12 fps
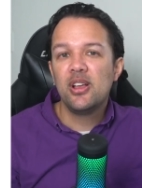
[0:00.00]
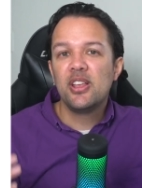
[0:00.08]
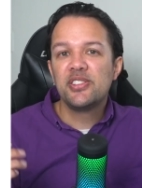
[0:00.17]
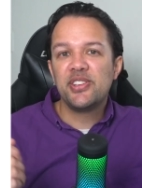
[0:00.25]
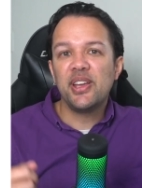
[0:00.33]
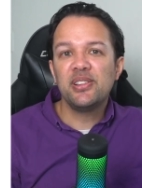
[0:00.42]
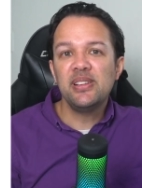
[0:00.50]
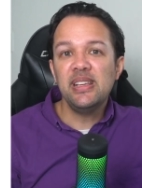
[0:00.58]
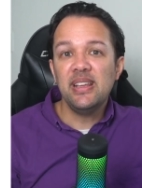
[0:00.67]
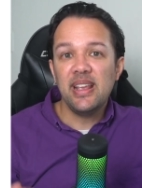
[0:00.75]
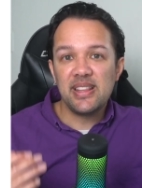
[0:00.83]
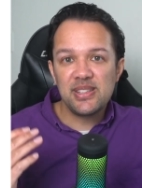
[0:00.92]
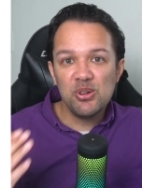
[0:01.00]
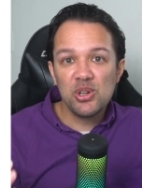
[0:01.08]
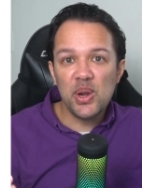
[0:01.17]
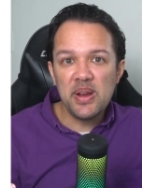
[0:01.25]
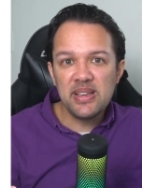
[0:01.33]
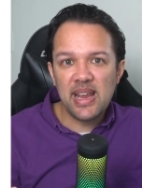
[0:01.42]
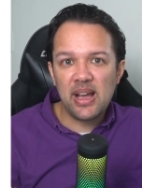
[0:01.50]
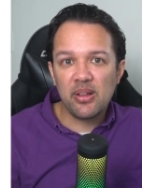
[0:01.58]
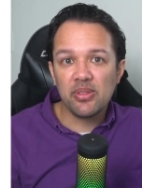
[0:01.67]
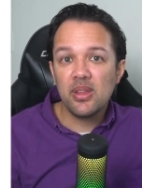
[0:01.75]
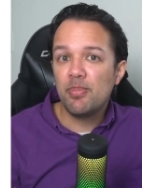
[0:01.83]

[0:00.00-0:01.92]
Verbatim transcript: Certainly, it's still going down,